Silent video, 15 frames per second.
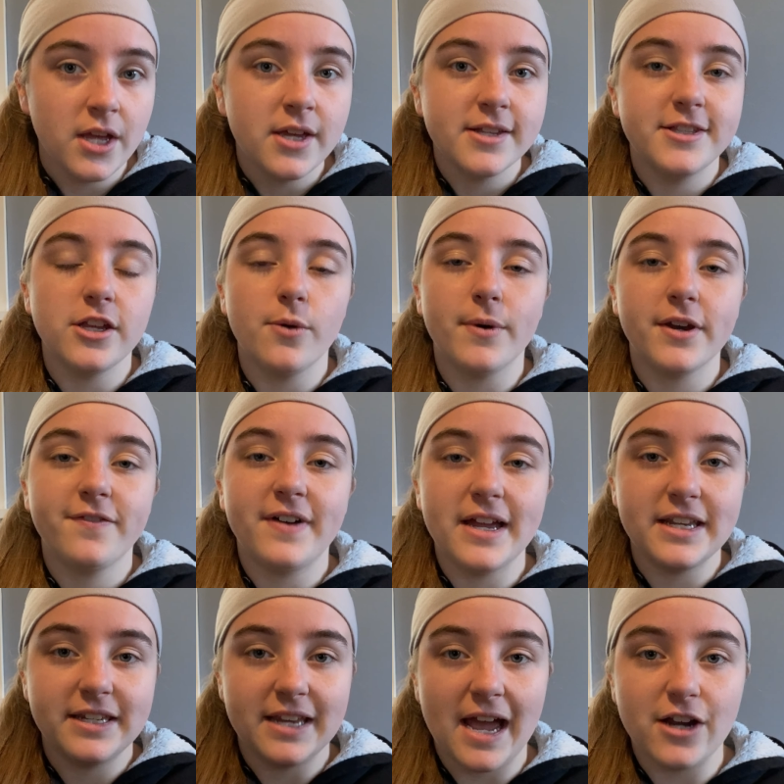So you want to
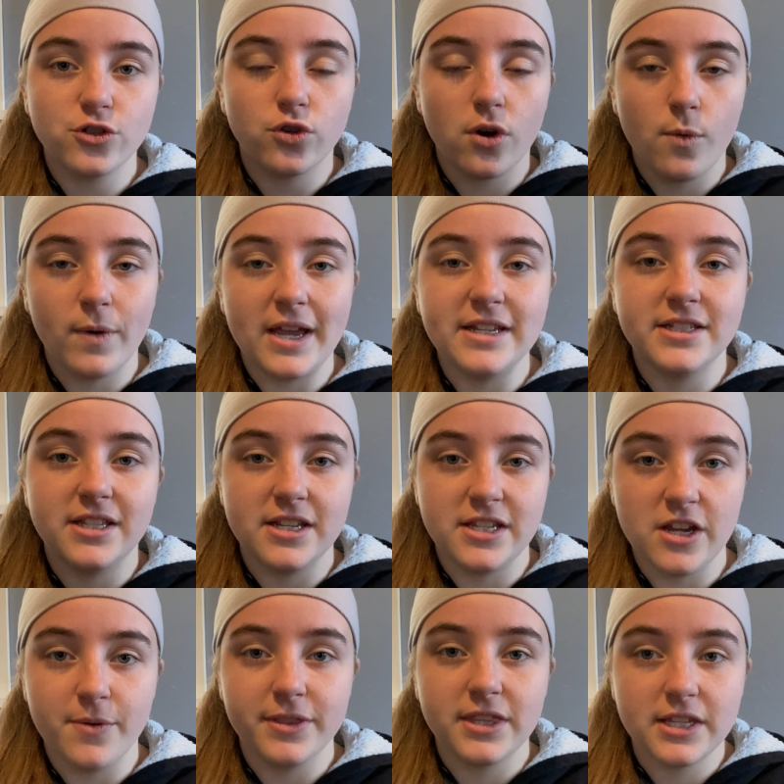find natural ways to
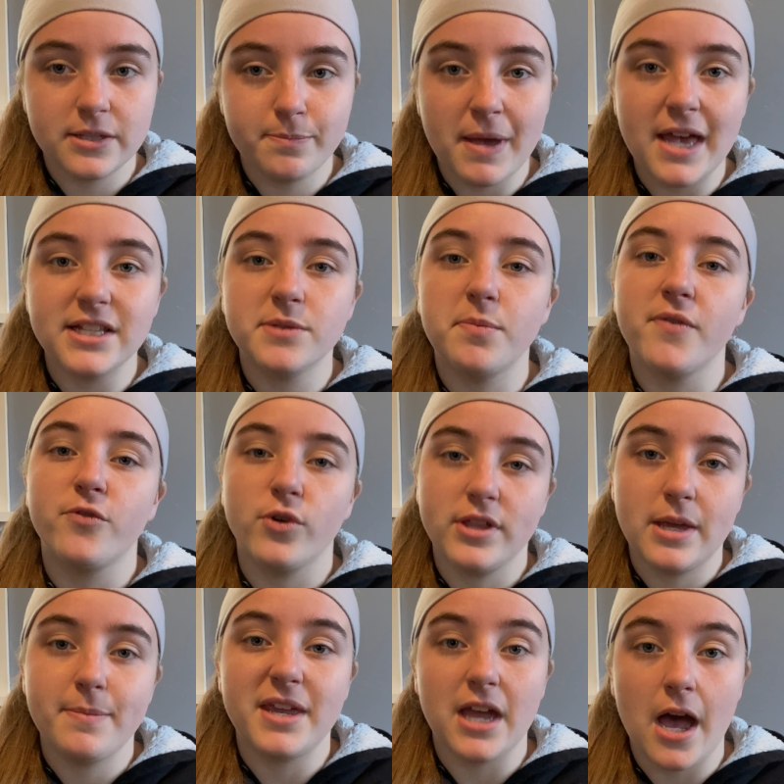deal with these pests before they
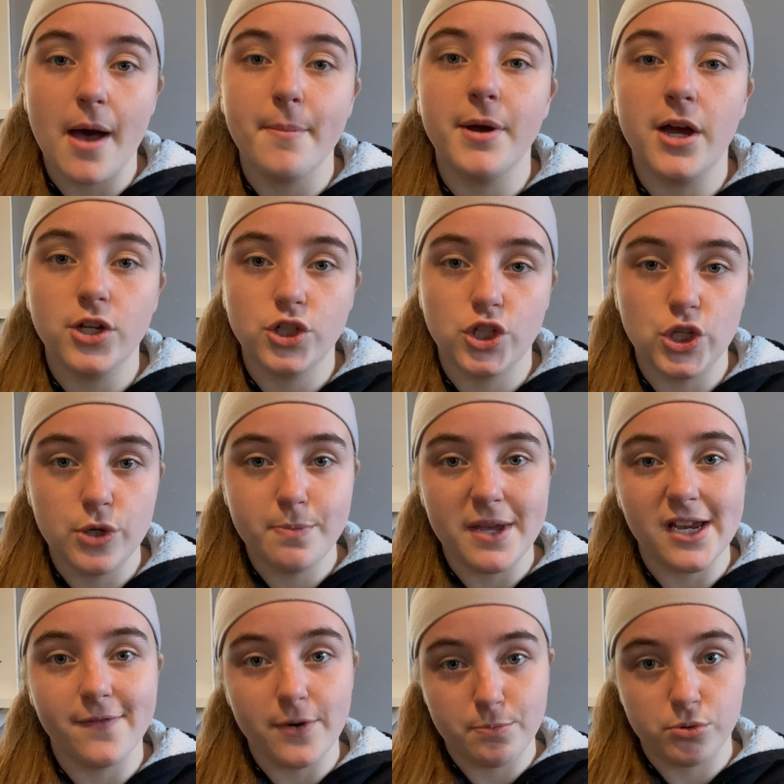become too big
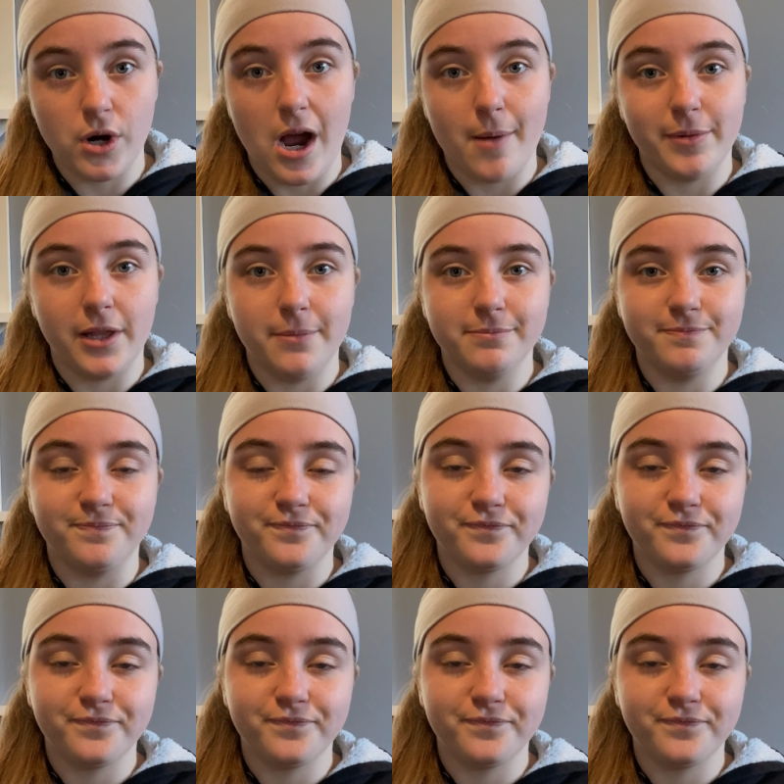of a problem.